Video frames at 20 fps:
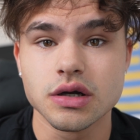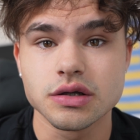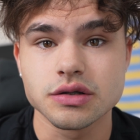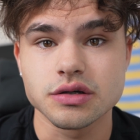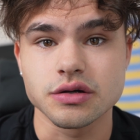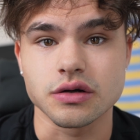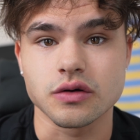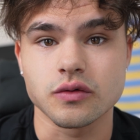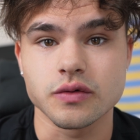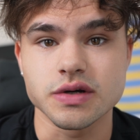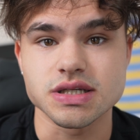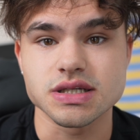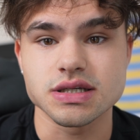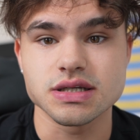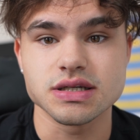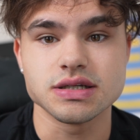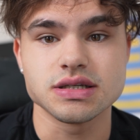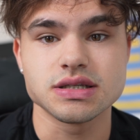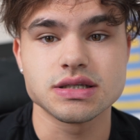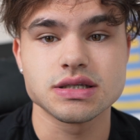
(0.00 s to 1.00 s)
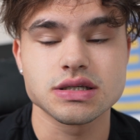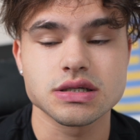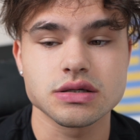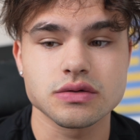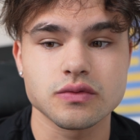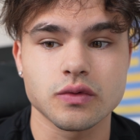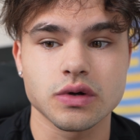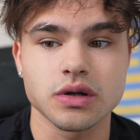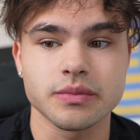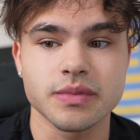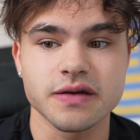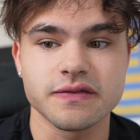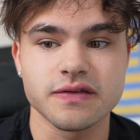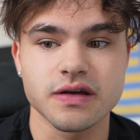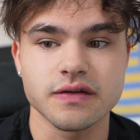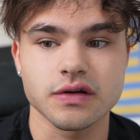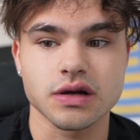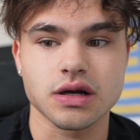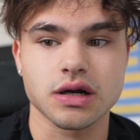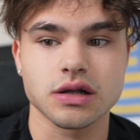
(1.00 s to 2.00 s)
Turquoise is one of my
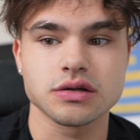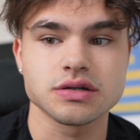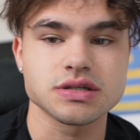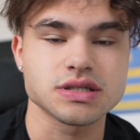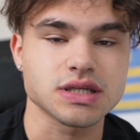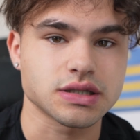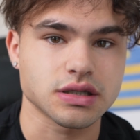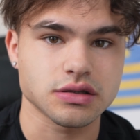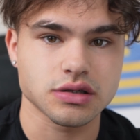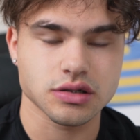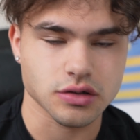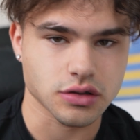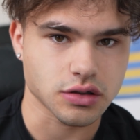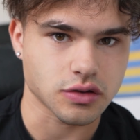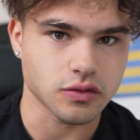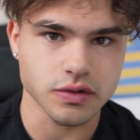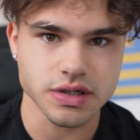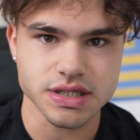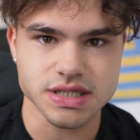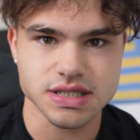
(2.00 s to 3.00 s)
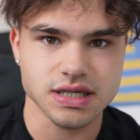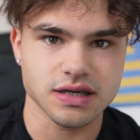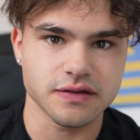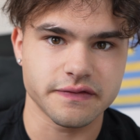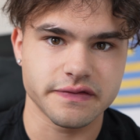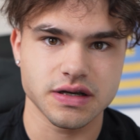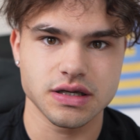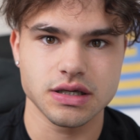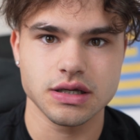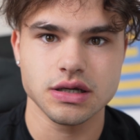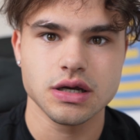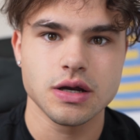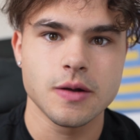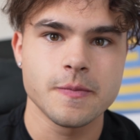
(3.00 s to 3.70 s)
favorite colors, like the Turquoise Tiffany.